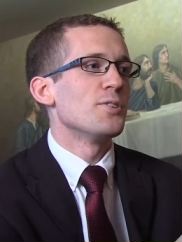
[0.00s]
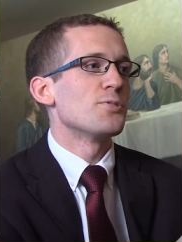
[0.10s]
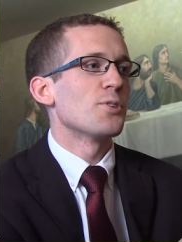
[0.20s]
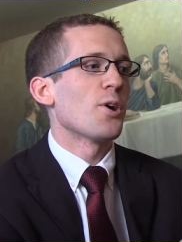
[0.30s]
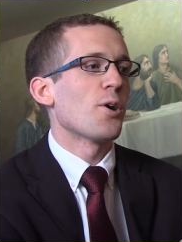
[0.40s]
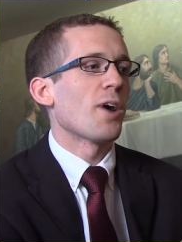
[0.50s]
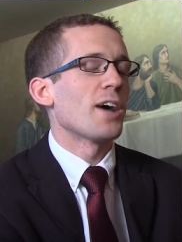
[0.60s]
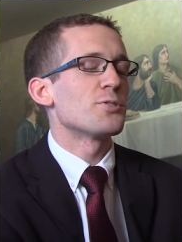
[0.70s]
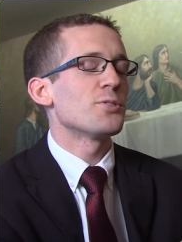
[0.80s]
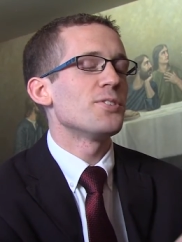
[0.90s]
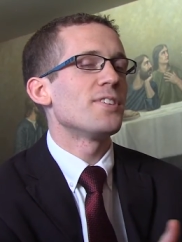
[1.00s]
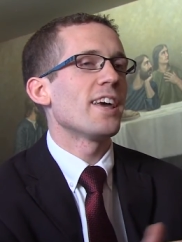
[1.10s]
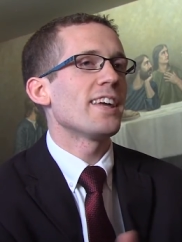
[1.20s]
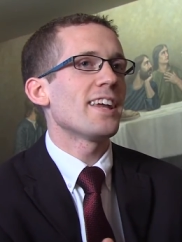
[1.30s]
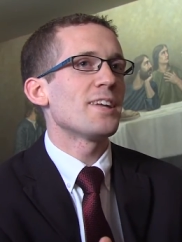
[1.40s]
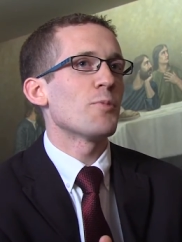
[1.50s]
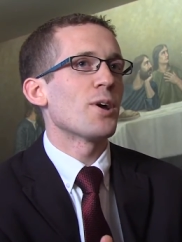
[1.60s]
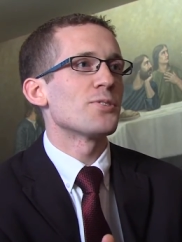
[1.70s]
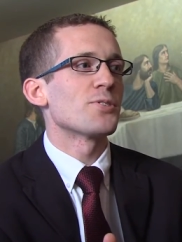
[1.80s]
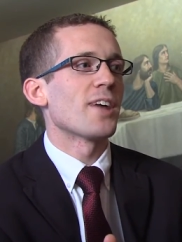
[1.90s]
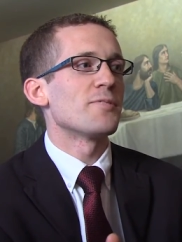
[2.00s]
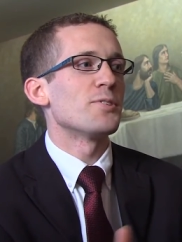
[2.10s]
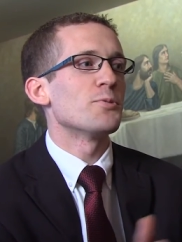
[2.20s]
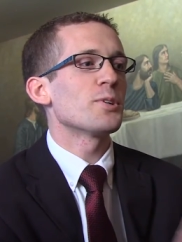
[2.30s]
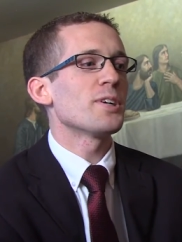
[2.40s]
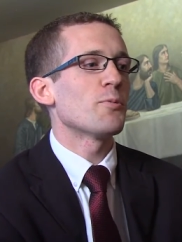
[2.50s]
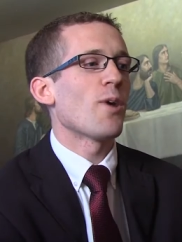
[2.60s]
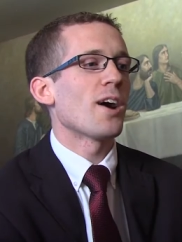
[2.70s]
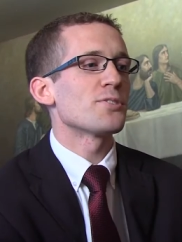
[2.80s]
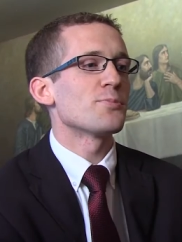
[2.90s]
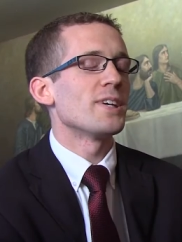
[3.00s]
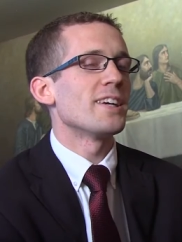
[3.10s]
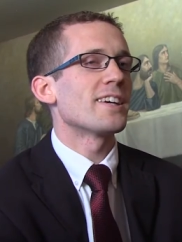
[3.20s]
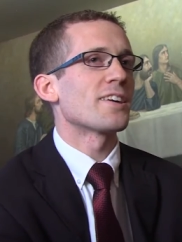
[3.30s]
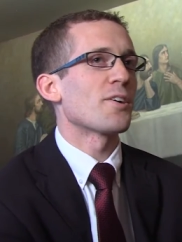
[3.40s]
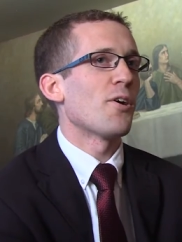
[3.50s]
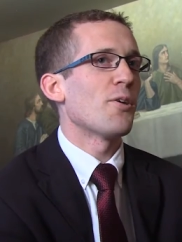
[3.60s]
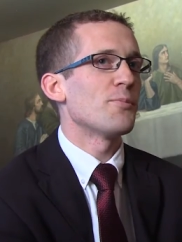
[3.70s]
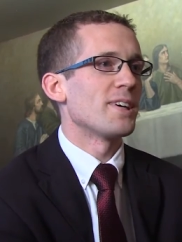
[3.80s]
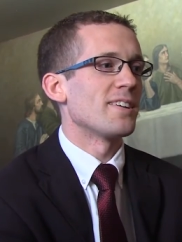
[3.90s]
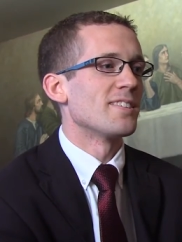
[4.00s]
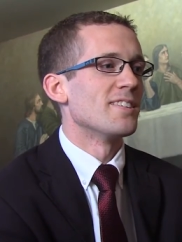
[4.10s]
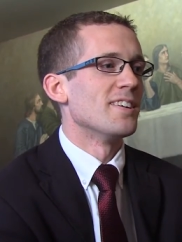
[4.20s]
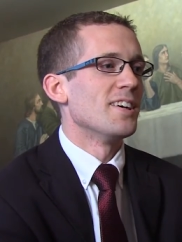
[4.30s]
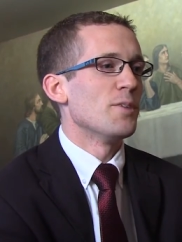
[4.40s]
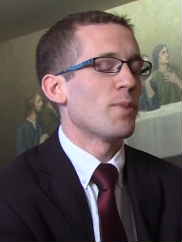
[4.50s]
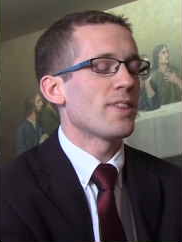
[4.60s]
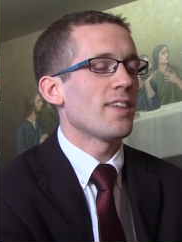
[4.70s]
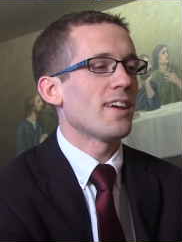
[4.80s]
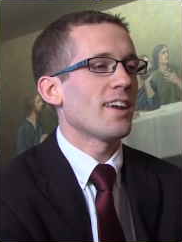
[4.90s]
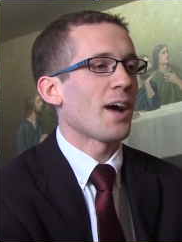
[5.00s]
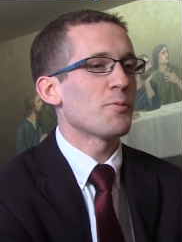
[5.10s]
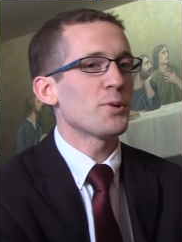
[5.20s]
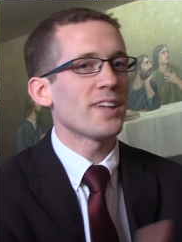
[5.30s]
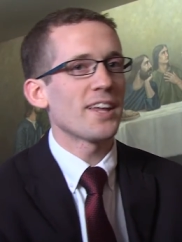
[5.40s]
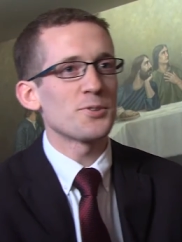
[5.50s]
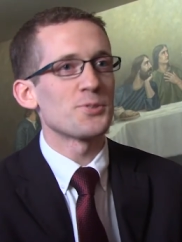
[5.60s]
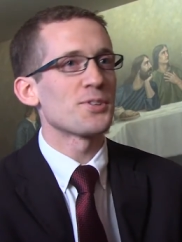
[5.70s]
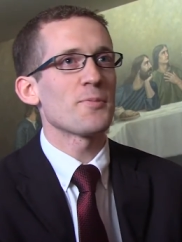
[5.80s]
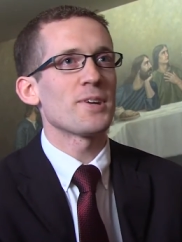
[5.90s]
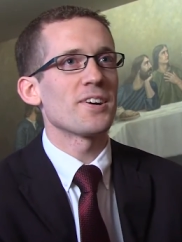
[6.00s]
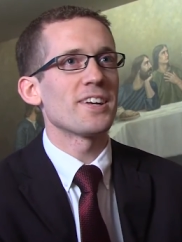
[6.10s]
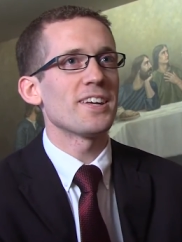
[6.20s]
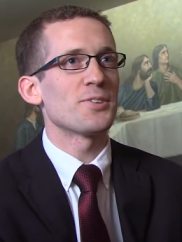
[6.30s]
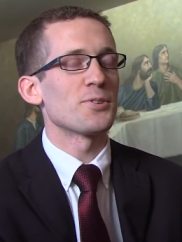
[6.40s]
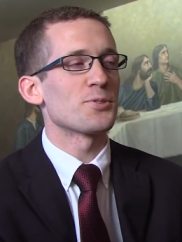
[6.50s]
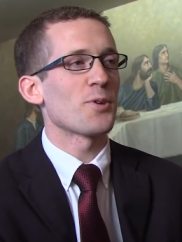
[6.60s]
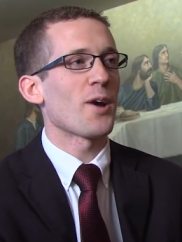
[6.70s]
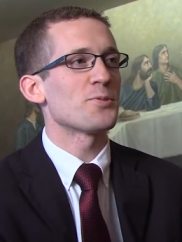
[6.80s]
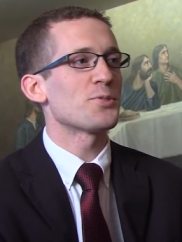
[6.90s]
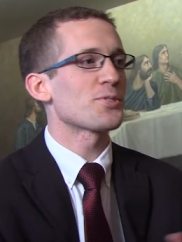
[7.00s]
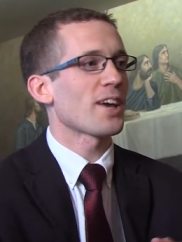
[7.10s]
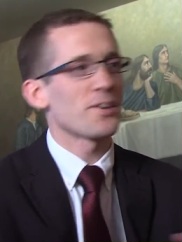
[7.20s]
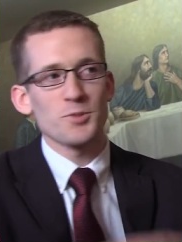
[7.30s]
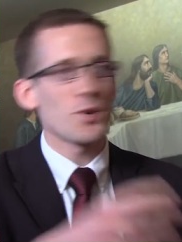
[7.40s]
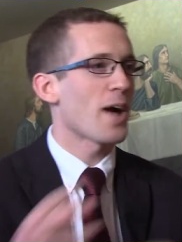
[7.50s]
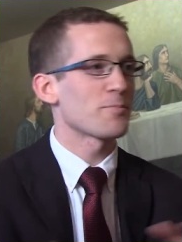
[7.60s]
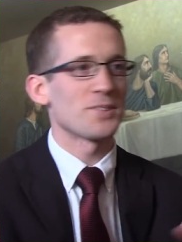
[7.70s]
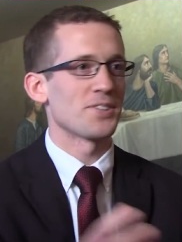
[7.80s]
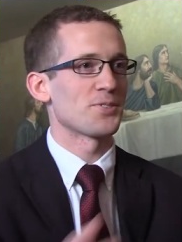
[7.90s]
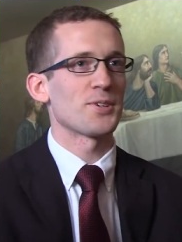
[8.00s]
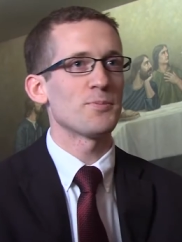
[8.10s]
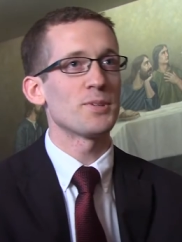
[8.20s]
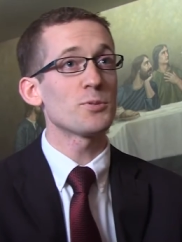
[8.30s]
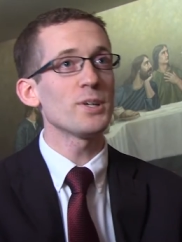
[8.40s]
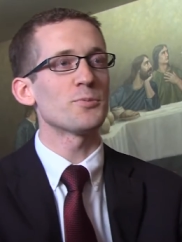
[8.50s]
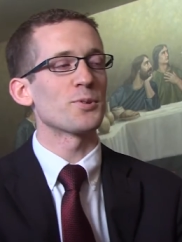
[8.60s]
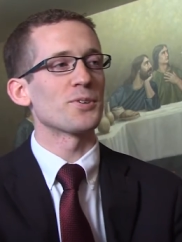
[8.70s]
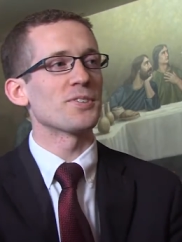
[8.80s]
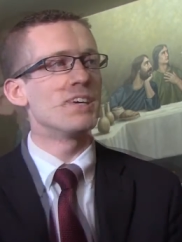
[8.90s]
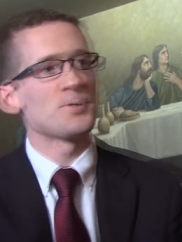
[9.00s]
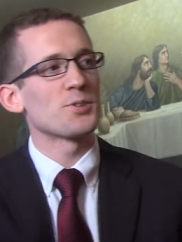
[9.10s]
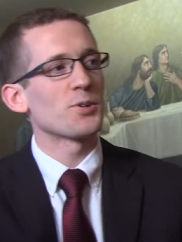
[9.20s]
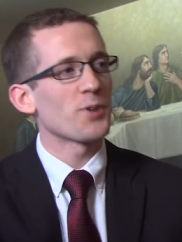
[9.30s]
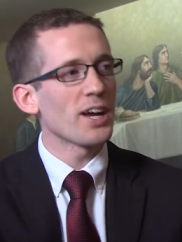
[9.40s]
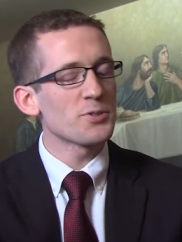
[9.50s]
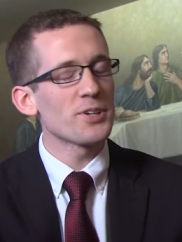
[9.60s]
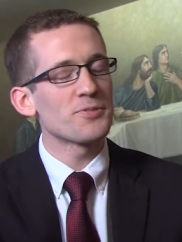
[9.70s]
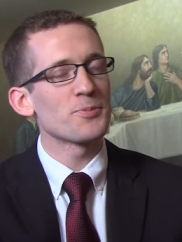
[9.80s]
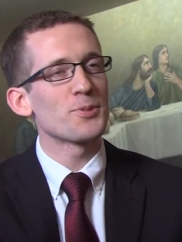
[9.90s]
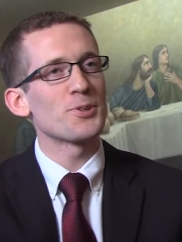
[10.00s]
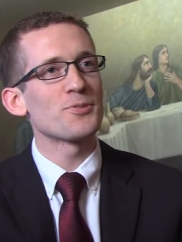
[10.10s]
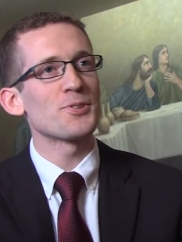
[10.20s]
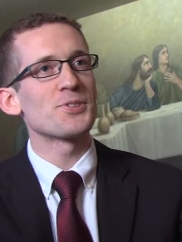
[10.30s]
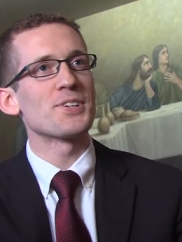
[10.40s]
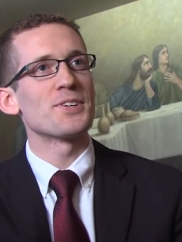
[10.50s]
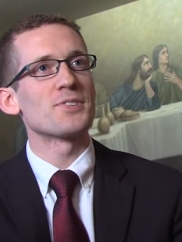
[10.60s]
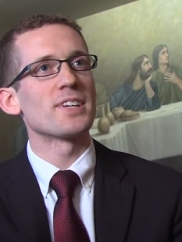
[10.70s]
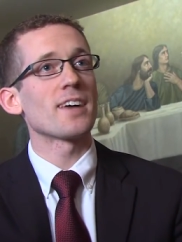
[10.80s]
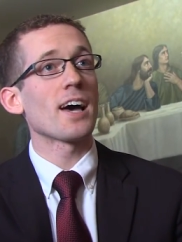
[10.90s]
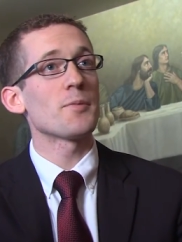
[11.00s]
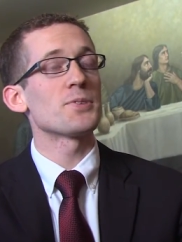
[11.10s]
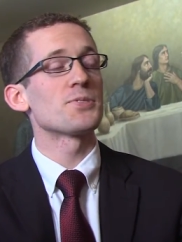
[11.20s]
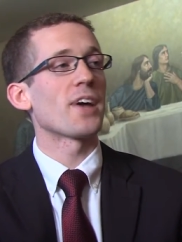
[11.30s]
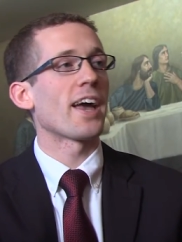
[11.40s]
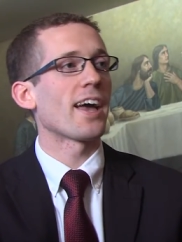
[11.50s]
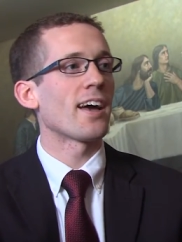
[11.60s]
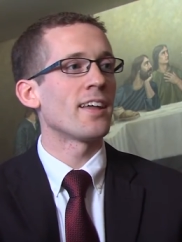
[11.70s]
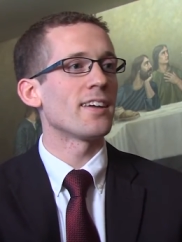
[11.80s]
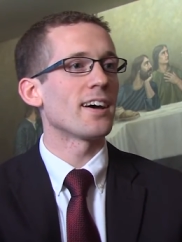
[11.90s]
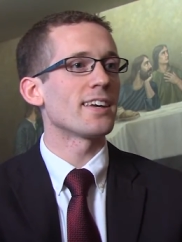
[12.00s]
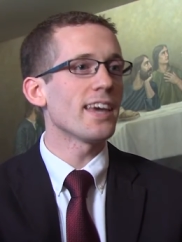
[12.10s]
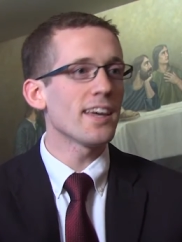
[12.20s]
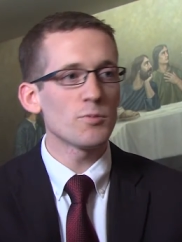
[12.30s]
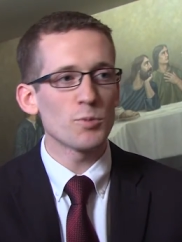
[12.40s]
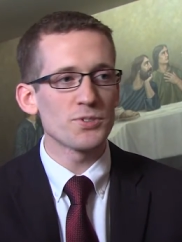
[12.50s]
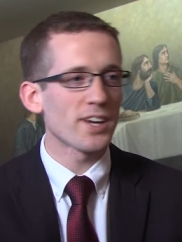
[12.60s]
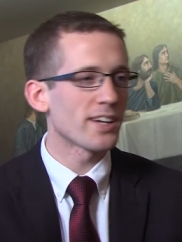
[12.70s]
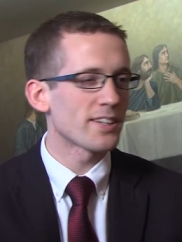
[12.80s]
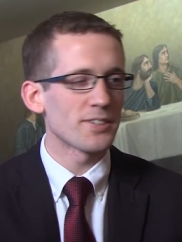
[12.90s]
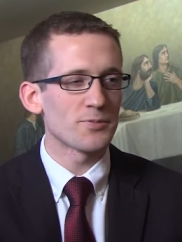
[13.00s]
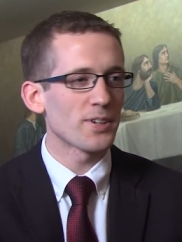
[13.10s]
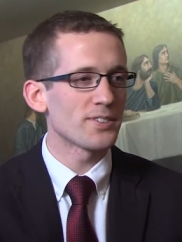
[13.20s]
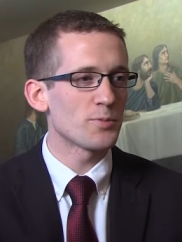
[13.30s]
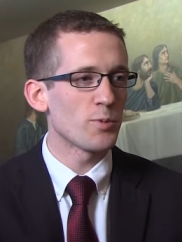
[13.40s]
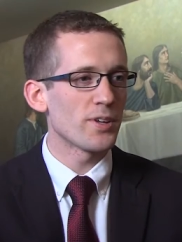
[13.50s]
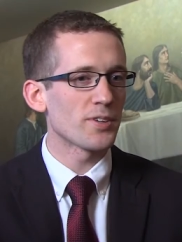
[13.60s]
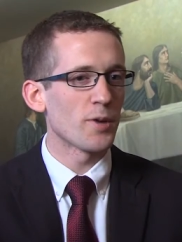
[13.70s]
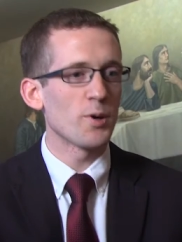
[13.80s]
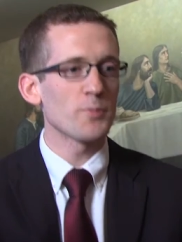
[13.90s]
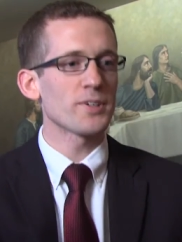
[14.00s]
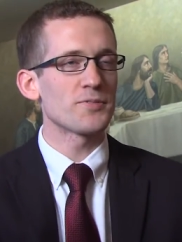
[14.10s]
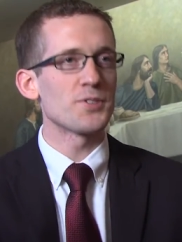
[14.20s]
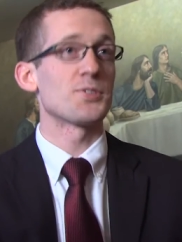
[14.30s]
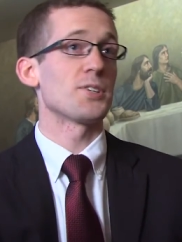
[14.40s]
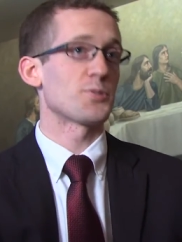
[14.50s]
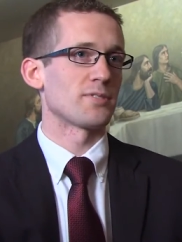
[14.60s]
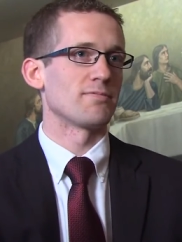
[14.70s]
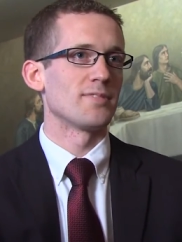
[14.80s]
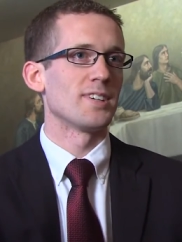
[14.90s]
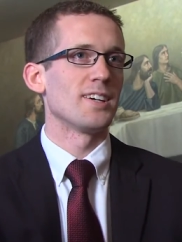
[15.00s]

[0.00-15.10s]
so I shouldn't date anyone so that if He really wants me, He can call me. But then I wouldn't enter seminary either, so I was just kind of trapped in this in between world. So, graduated from the University of St. Thomas and again was kind of confronted with a moment of decision.